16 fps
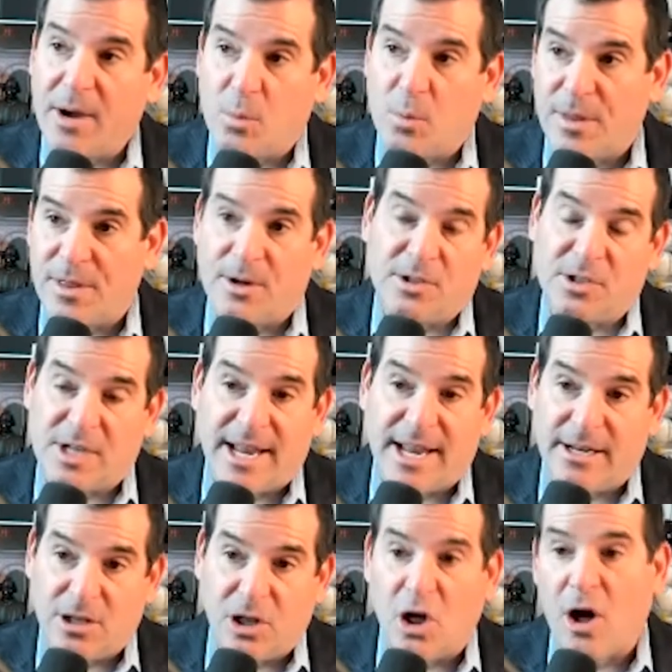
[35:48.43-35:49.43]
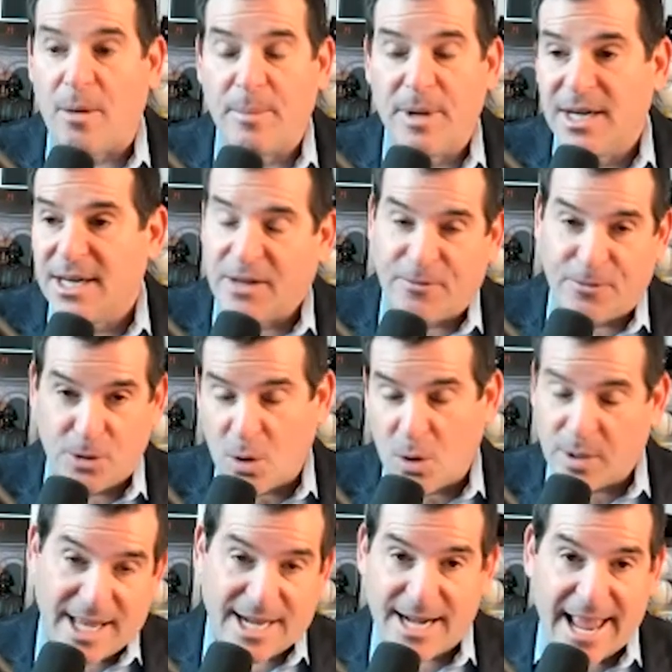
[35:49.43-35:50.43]
Where there's a club, if you don't
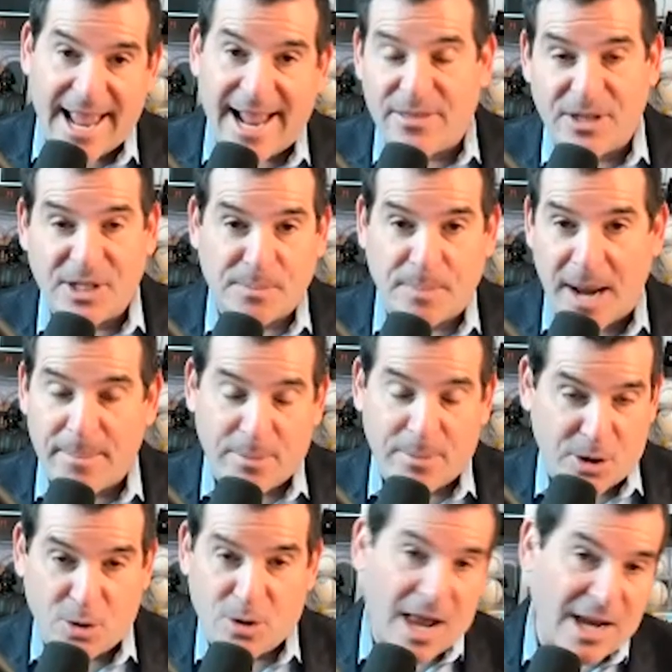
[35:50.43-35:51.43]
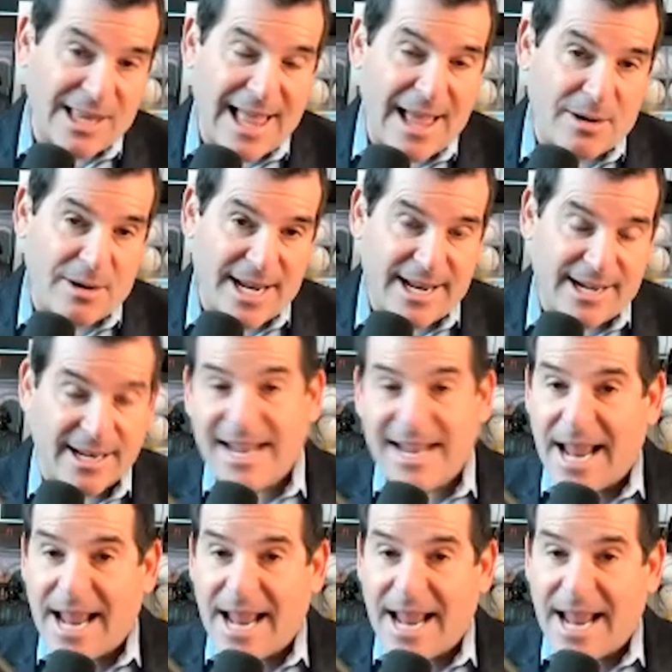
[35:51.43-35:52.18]
get an A on this paper, you're not allowed in.